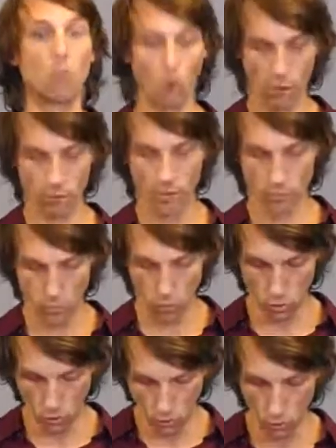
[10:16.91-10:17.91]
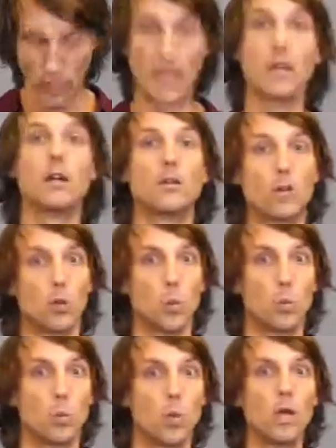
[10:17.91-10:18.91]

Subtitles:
what do we do?